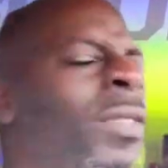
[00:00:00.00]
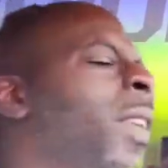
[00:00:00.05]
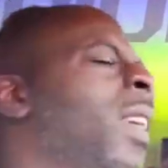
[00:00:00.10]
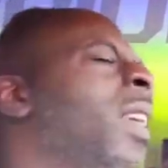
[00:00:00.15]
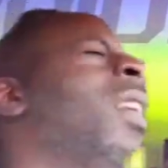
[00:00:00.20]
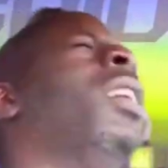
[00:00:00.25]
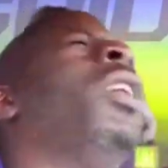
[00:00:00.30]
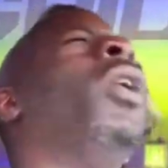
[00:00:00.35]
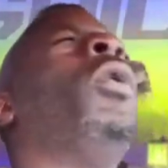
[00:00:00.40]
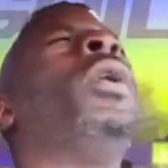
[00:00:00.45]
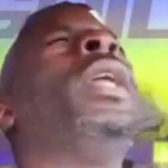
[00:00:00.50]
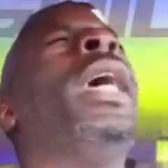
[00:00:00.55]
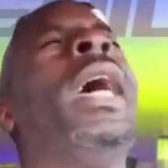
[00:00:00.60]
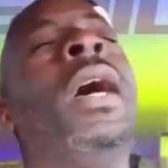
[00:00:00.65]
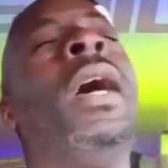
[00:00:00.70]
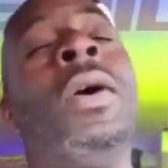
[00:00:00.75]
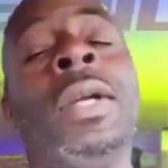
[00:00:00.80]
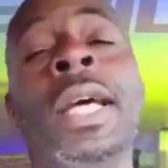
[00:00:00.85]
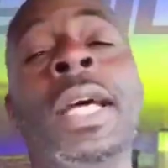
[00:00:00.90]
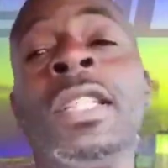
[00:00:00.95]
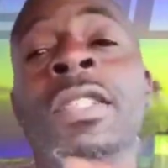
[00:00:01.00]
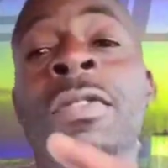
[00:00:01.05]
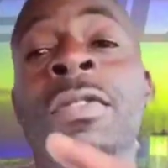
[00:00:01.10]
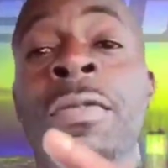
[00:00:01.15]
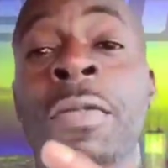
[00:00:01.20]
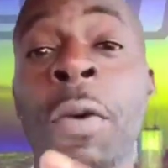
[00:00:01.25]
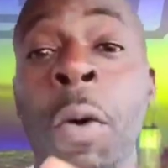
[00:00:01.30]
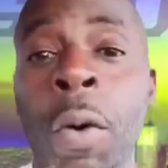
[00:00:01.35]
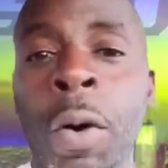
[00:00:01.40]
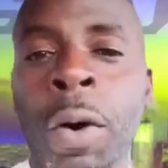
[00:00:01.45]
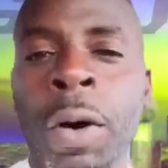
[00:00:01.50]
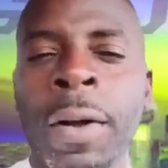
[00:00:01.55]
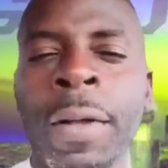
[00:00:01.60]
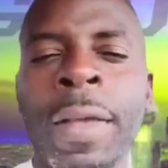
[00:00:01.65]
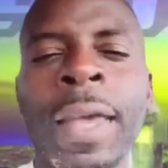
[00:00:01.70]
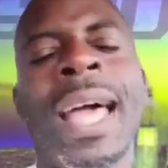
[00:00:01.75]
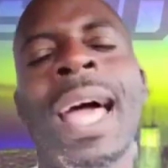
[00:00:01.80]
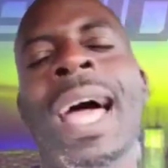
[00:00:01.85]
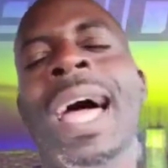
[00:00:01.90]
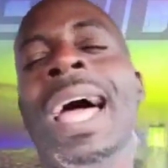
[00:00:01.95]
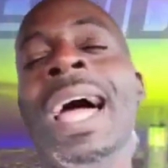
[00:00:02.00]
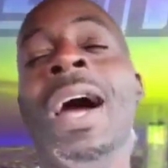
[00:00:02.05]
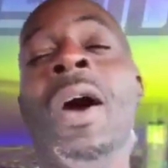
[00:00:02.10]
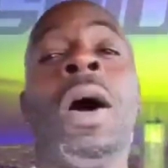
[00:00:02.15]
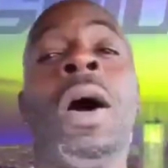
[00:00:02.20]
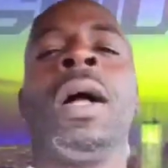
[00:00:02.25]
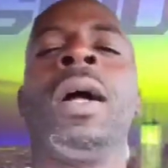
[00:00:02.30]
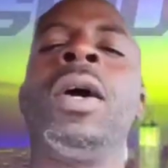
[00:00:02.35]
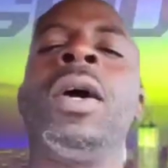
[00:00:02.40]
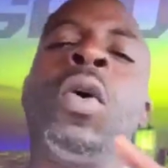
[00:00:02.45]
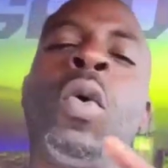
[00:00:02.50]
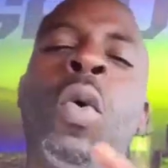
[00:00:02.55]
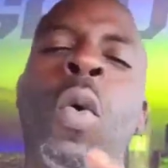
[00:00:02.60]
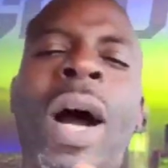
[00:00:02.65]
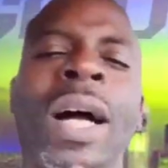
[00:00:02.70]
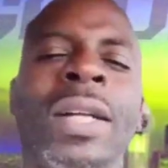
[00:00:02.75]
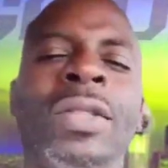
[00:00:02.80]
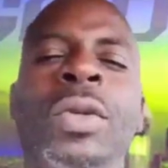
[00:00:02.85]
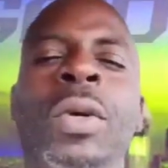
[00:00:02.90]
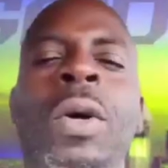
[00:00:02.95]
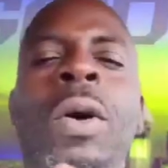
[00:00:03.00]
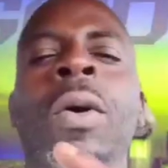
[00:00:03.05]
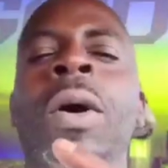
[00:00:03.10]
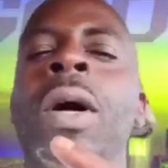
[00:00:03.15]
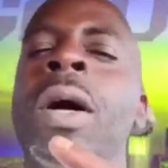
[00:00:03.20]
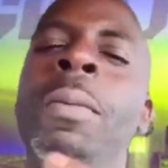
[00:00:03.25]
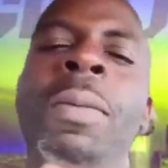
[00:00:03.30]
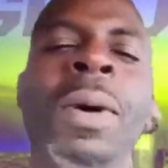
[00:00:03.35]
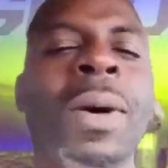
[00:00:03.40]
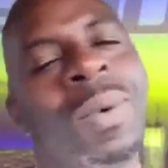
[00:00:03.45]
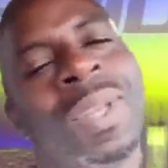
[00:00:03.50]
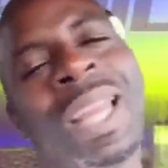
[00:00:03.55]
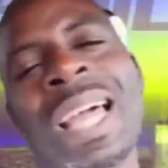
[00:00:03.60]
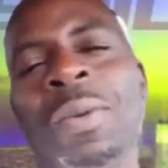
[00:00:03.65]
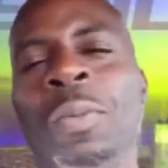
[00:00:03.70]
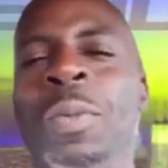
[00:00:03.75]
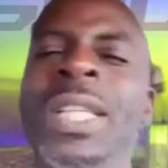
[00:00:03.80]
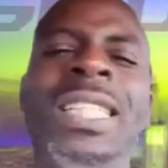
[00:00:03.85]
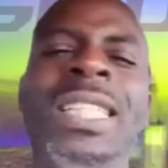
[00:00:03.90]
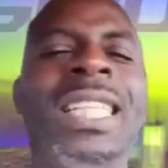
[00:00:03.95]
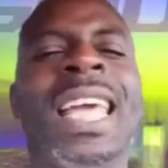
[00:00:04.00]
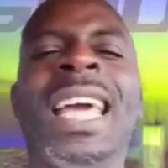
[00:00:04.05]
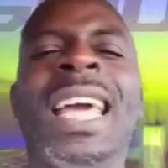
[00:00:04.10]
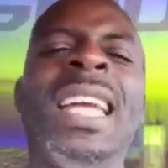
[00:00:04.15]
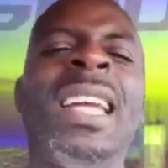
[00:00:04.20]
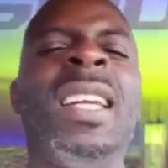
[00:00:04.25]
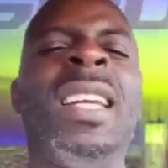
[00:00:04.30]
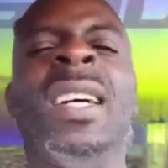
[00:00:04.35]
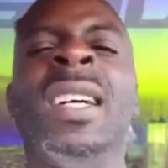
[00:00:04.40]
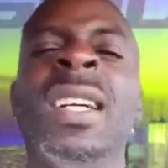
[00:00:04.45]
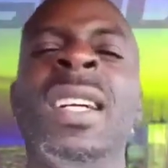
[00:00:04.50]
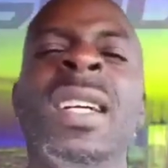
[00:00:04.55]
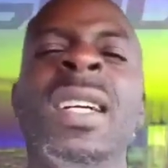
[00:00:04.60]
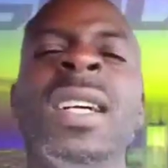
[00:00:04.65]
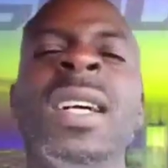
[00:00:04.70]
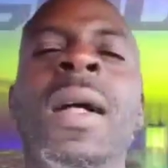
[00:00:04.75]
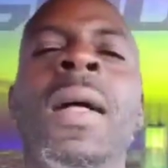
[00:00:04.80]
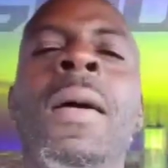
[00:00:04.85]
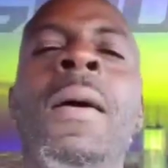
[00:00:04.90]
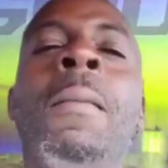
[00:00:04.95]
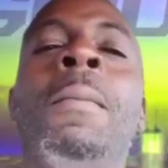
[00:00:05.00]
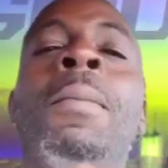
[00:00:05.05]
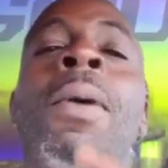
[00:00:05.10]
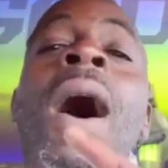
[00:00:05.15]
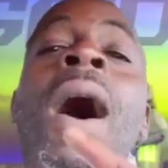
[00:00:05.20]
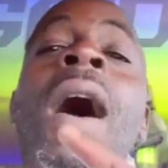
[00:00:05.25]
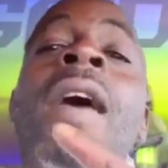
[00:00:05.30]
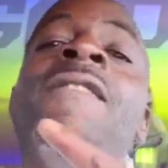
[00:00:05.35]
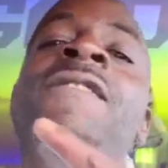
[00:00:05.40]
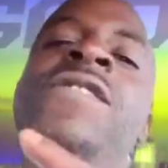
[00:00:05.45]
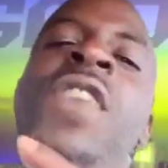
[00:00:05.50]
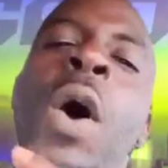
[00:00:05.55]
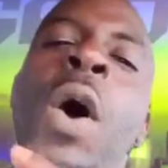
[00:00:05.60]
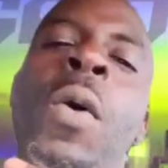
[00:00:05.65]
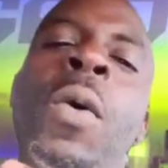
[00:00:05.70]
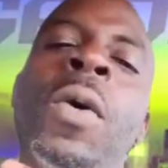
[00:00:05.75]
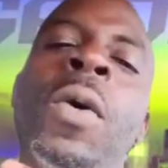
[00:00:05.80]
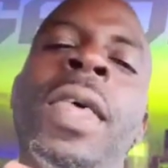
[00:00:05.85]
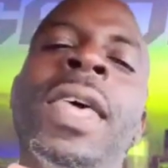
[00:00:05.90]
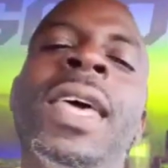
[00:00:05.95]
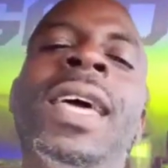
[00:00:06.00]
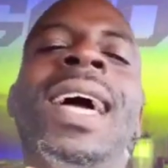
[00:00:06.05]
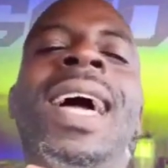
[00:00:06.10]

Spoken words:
It's finna go down. That's four or cuatro. But like we said in the hood, part four.